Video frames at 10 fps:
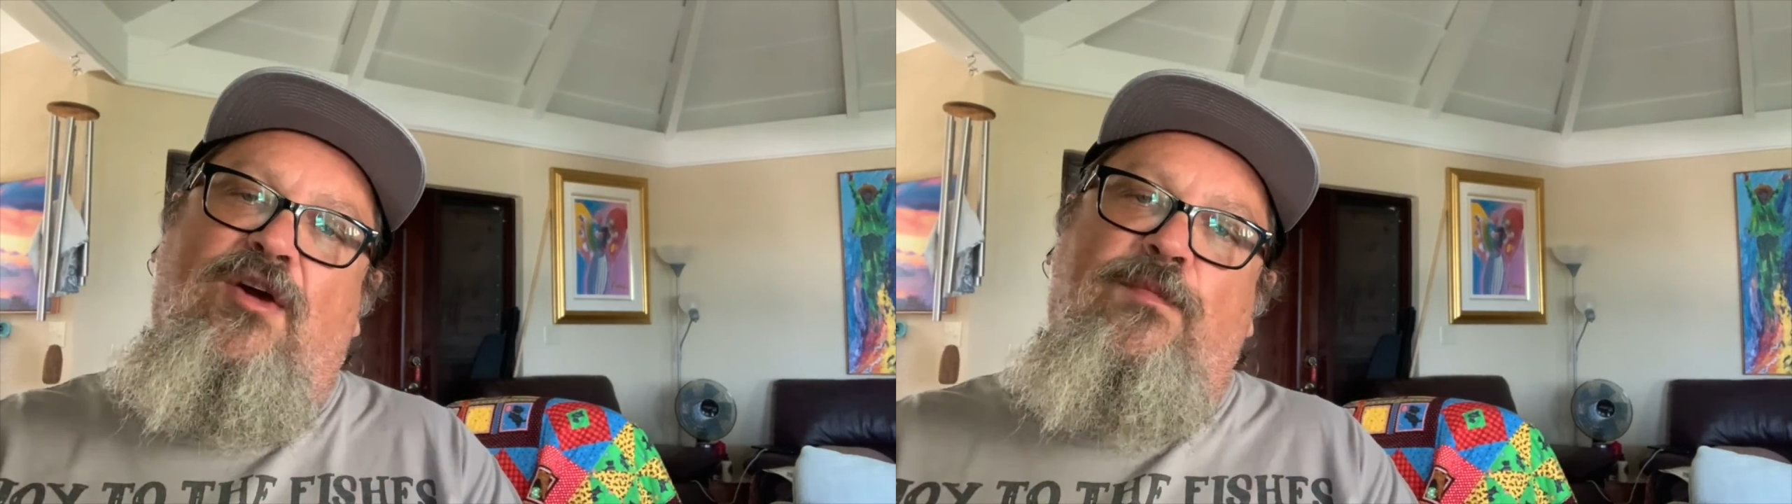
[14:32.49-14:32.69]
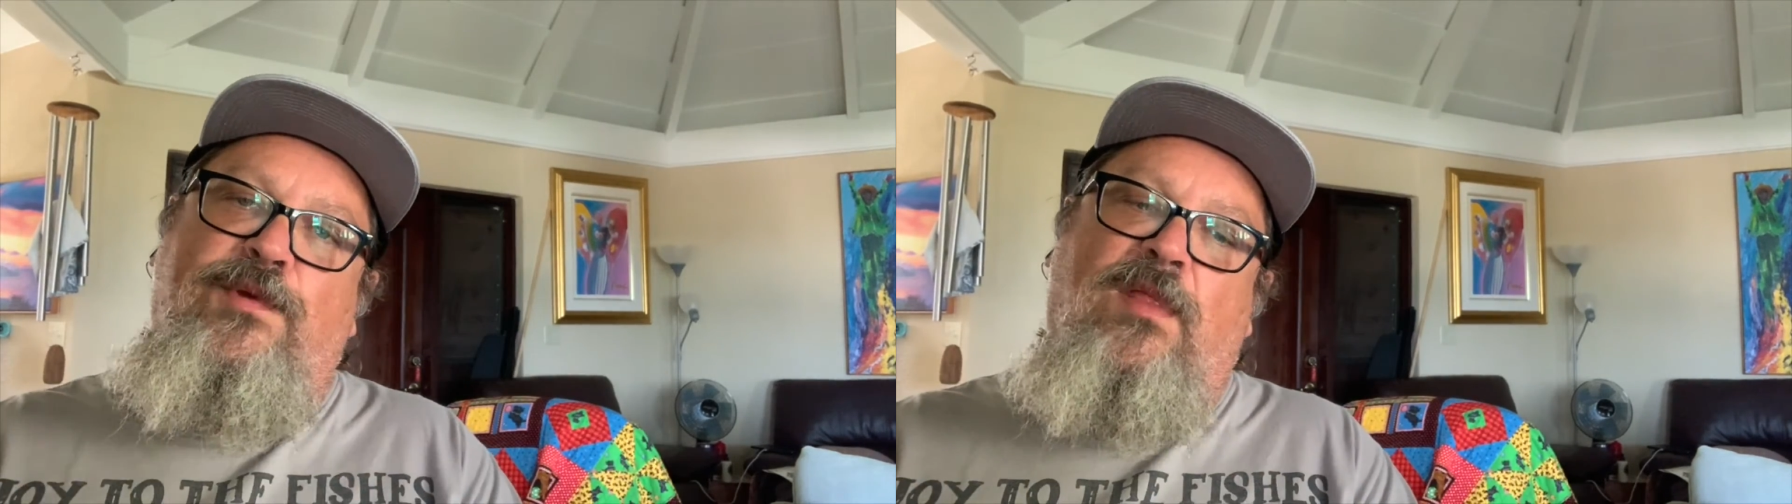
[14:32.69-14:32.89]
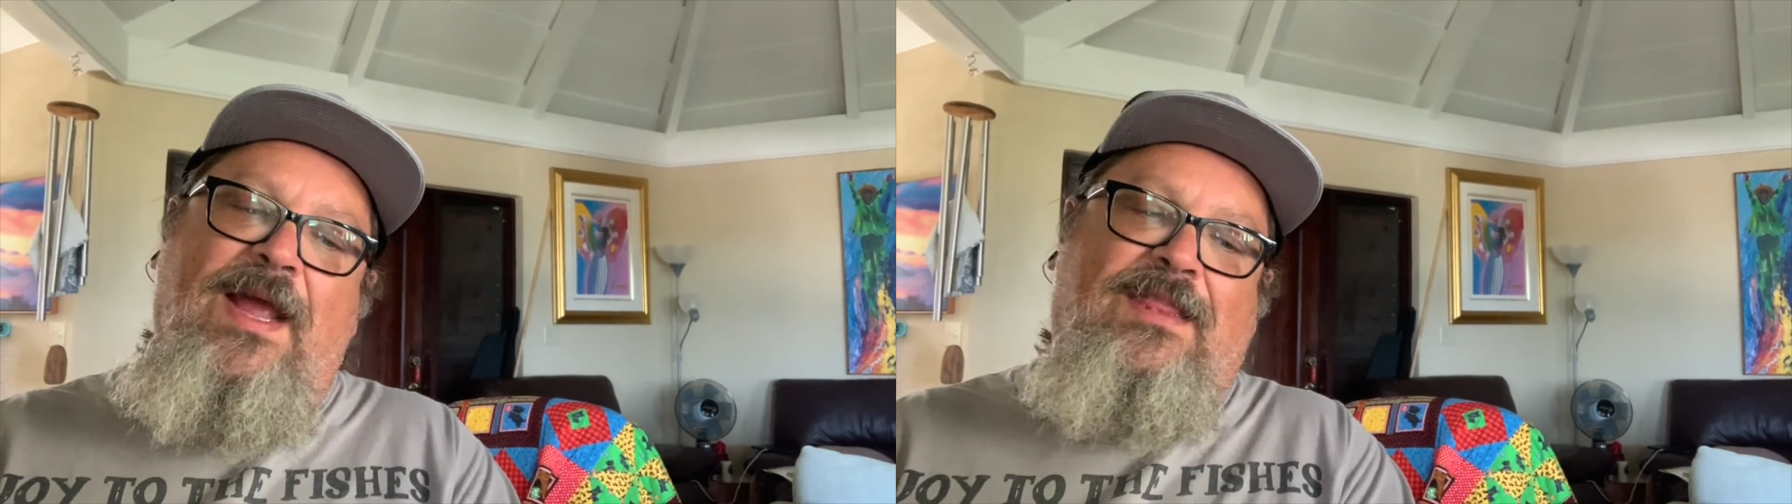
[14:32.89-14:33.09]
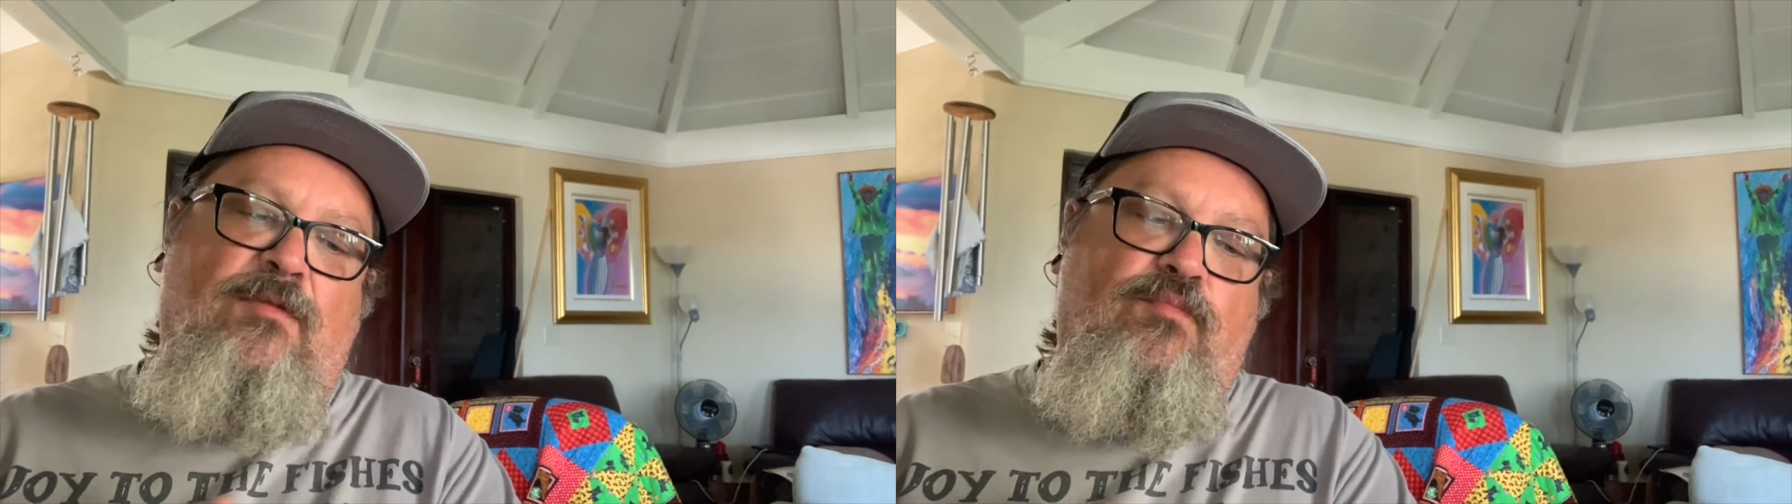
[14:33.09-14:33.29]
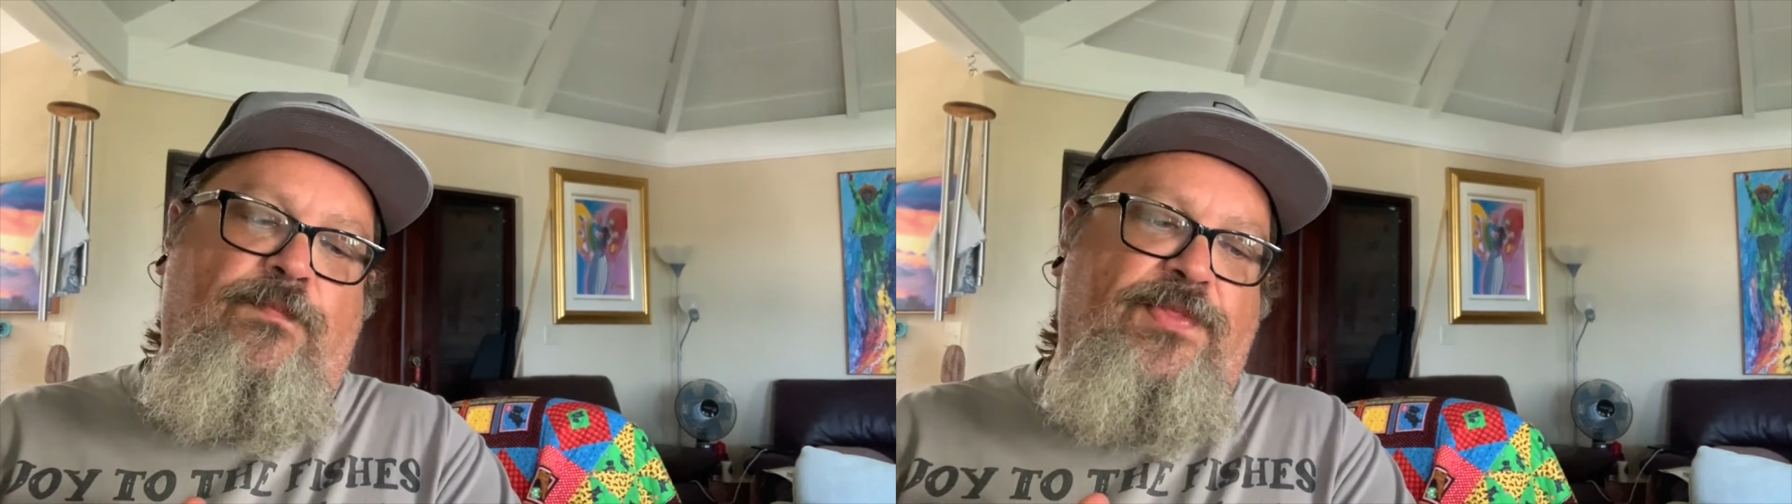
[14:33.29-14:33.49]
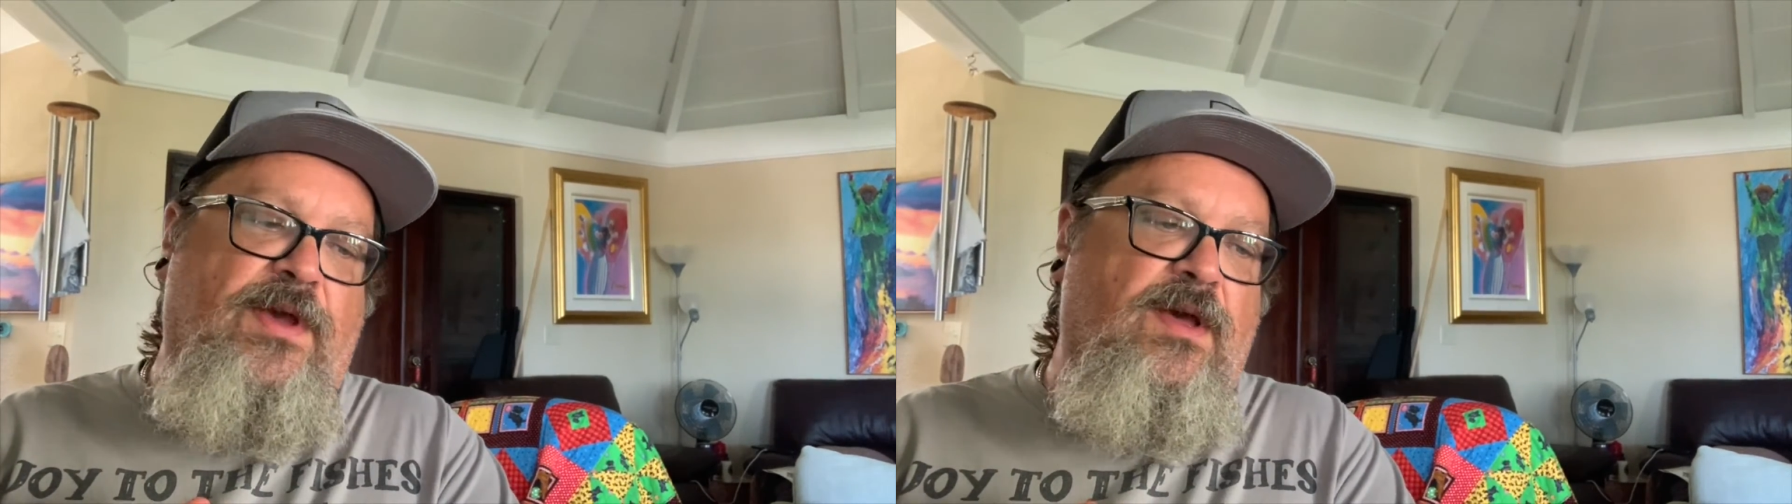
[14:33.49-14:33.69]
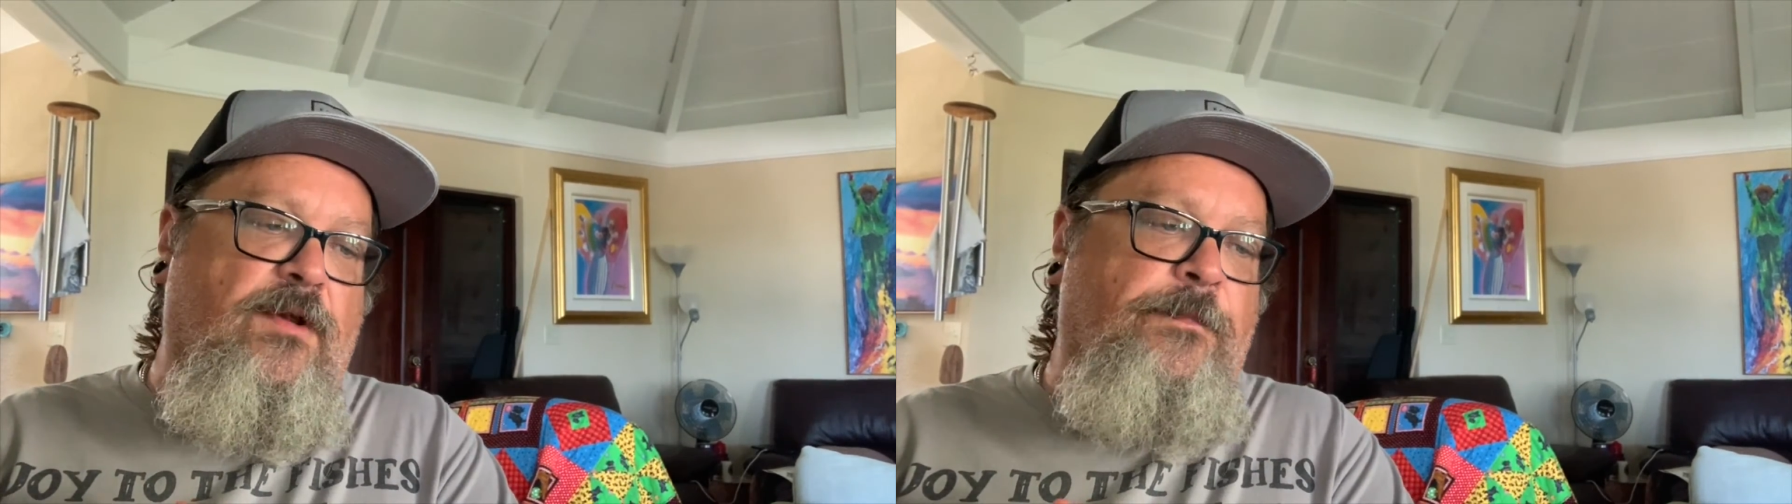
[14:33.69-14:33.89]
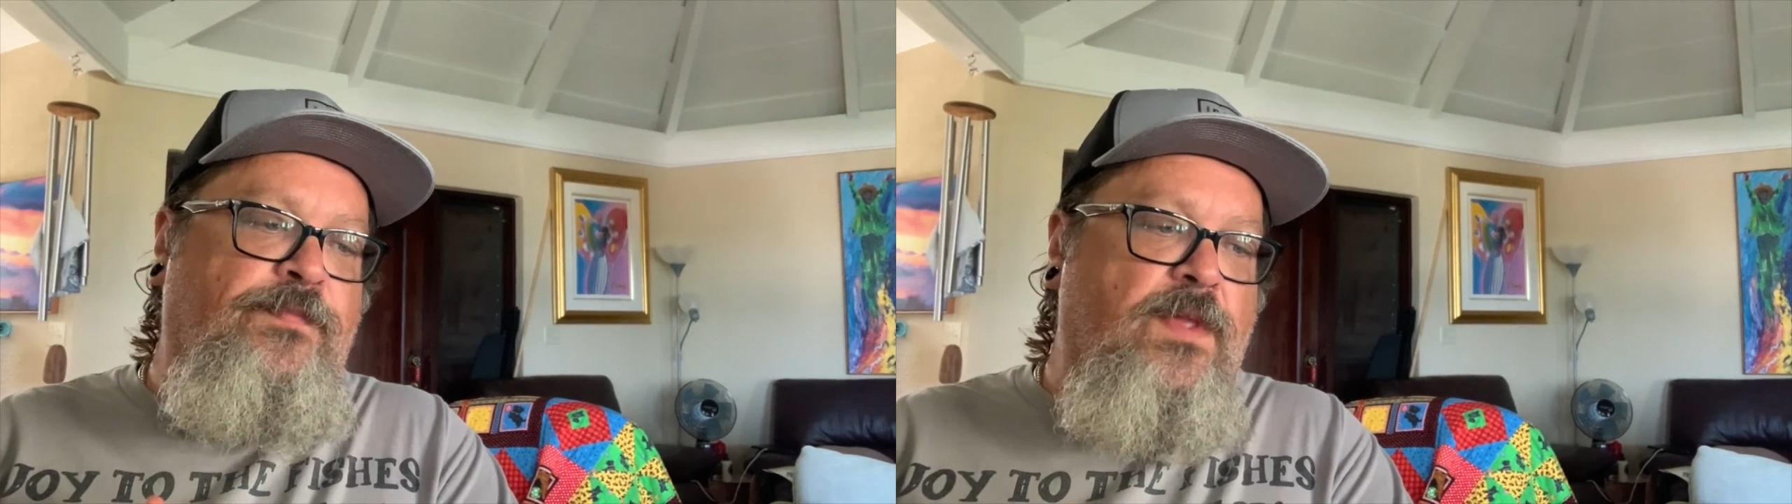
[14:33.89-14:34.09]
I hope you liked
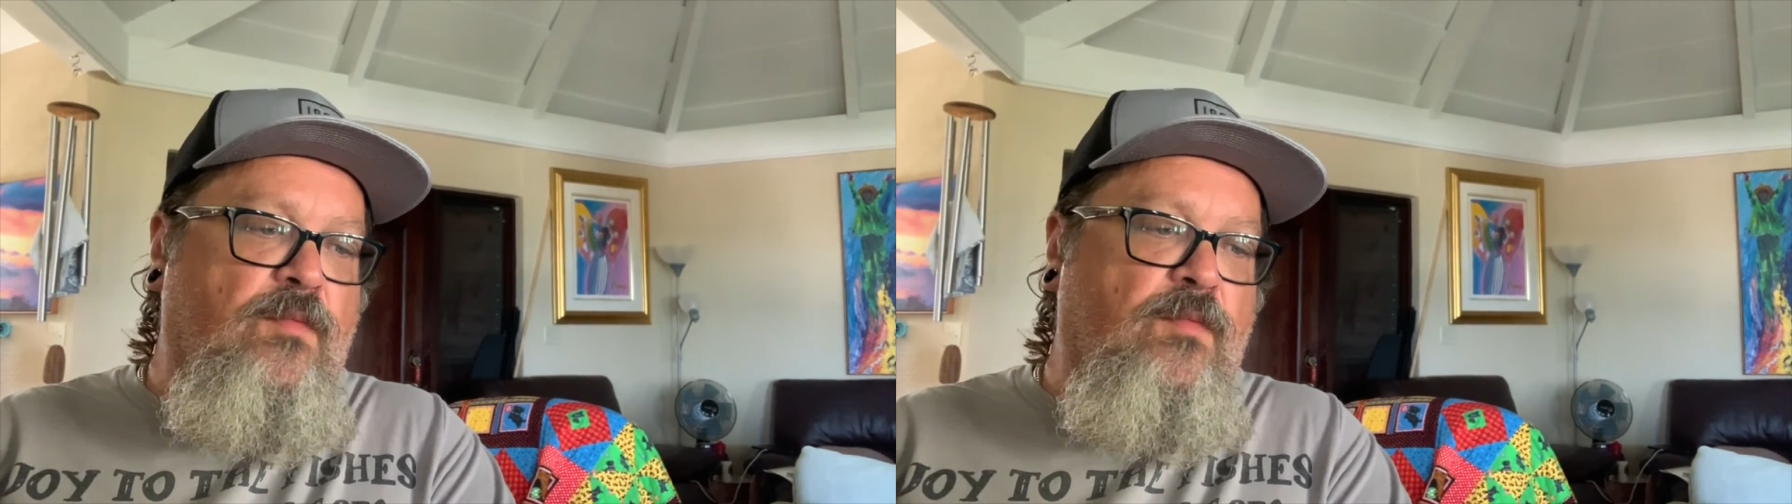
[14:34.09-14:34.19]
the